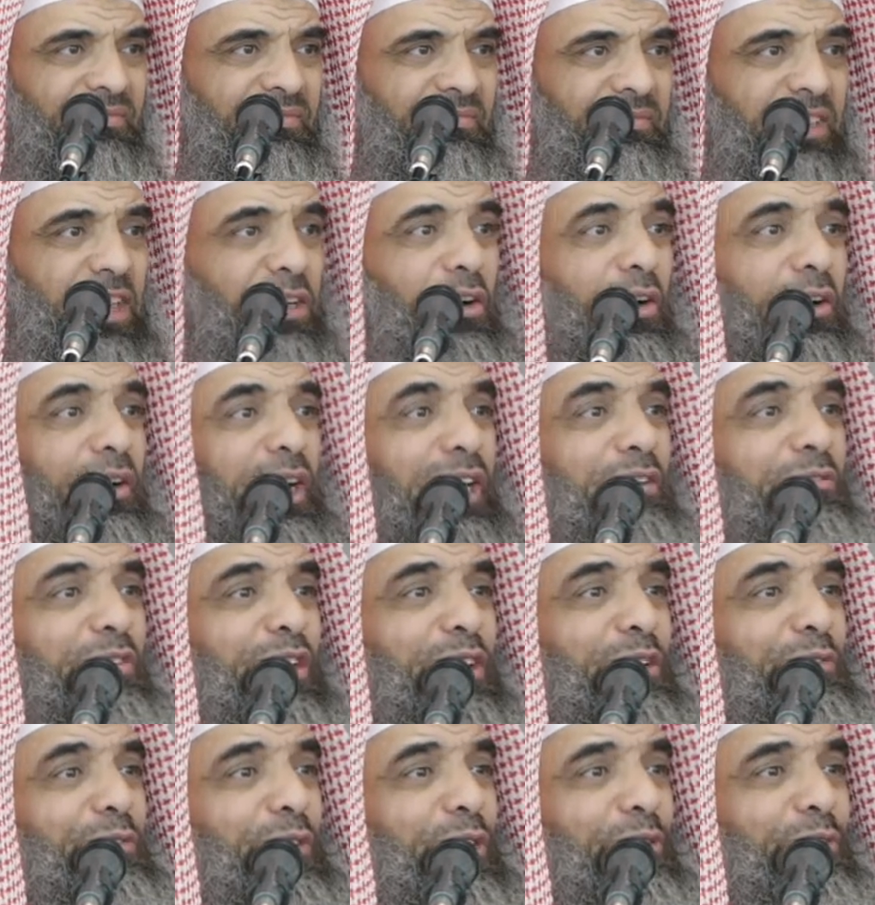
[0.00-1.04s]
You know,
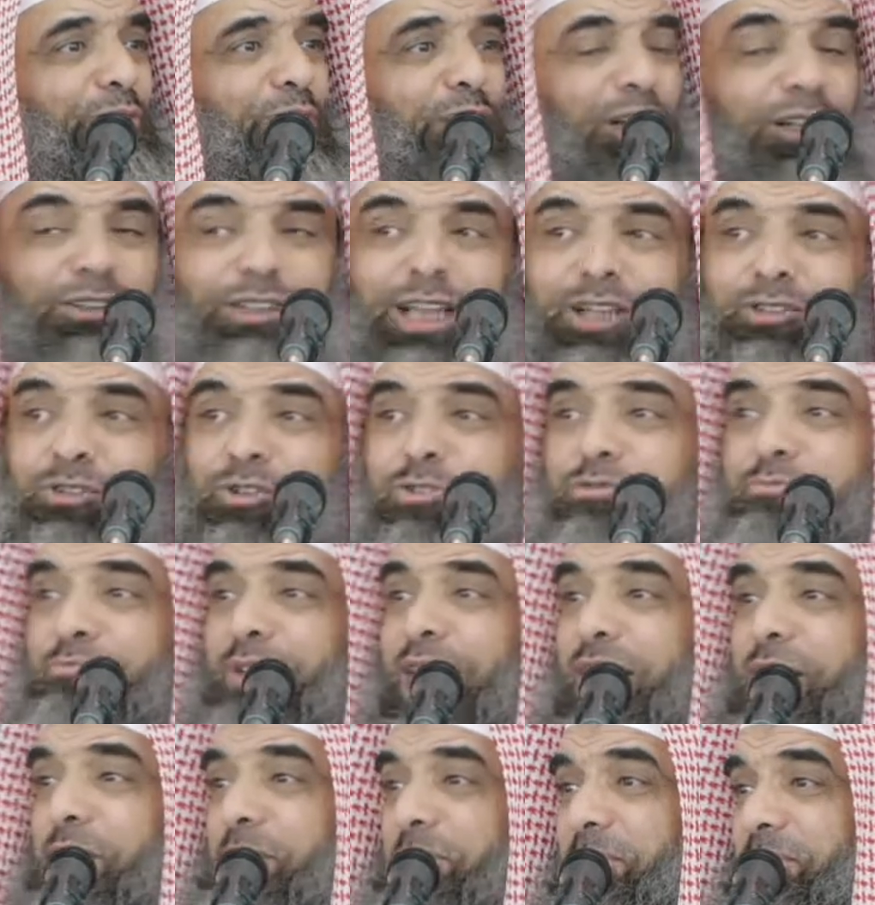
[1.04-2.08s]
even if you feel that your
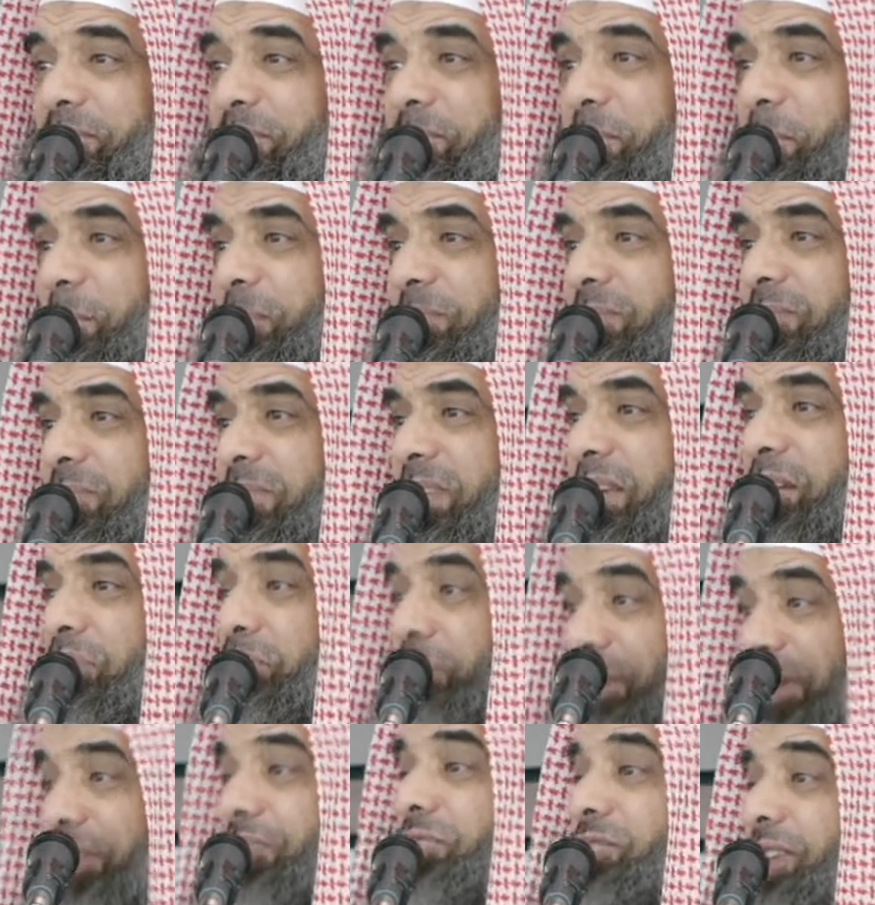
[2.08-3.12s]
mom
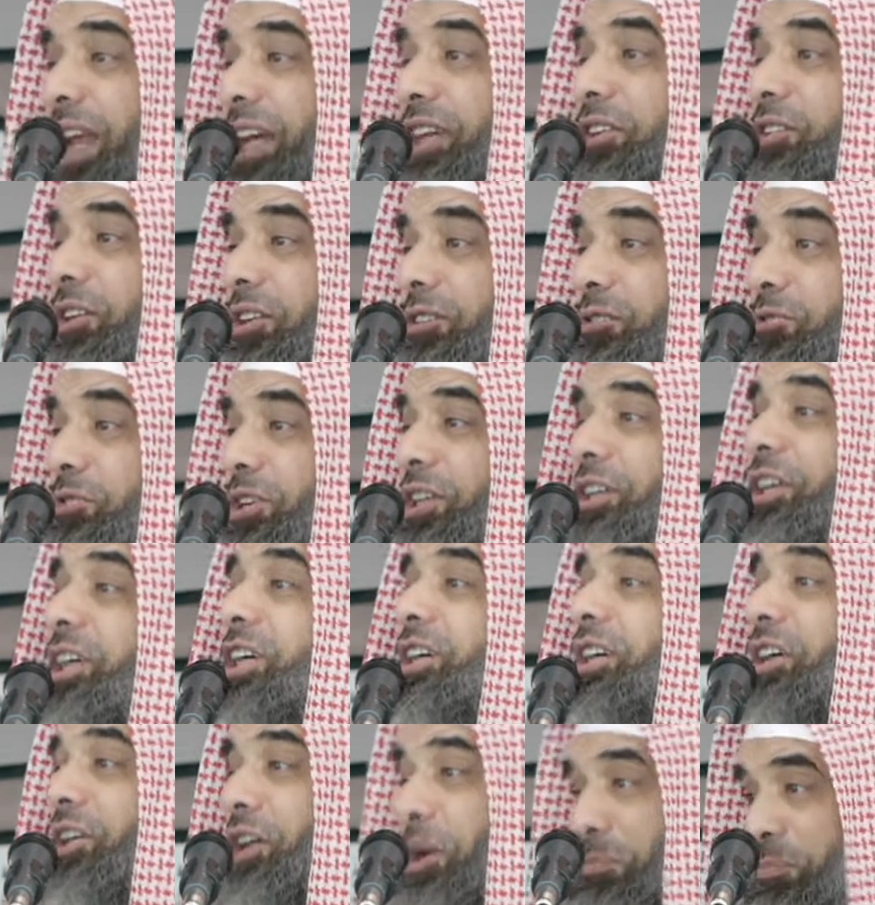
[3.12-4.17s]
feels like
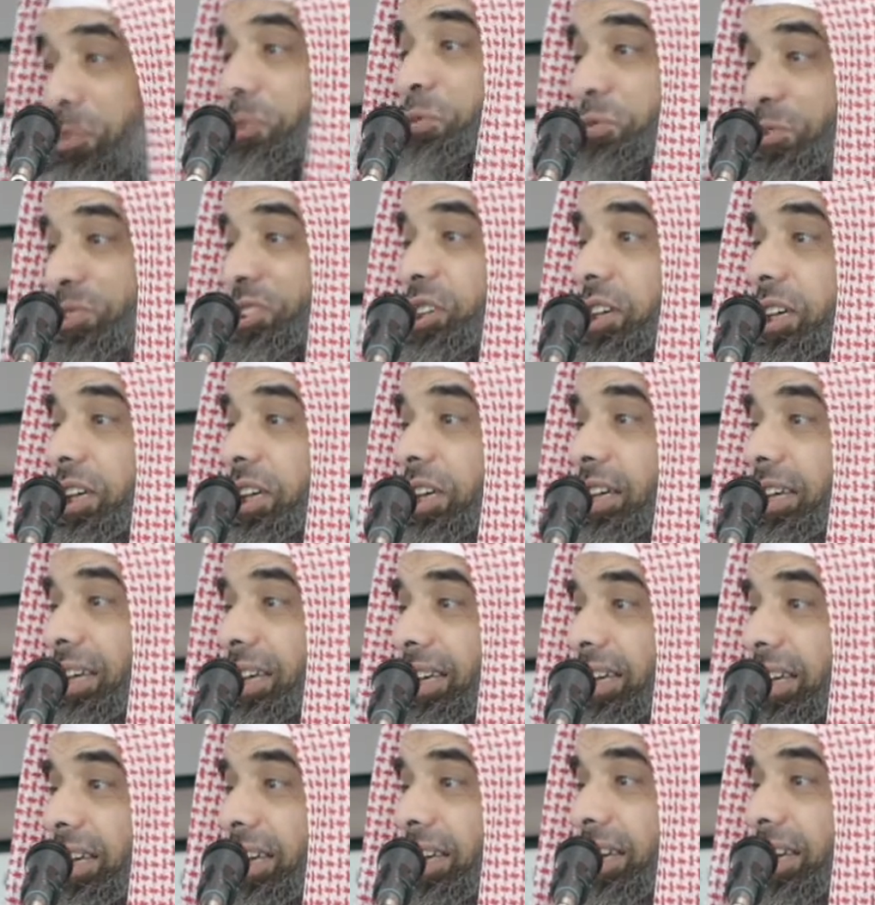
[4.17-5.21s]
drinking a cup of tea,